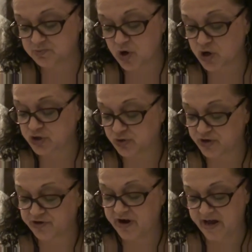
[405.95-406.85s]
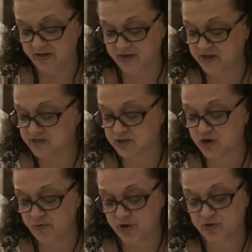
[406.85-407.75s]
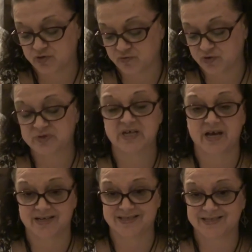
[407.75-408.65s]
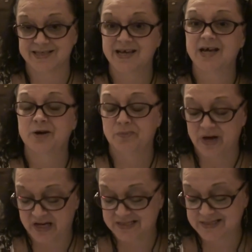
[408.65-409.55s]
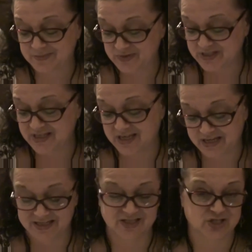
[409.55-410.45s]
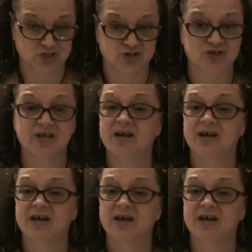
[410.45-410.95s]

but her daughter Haley is going through test, possibly cancer.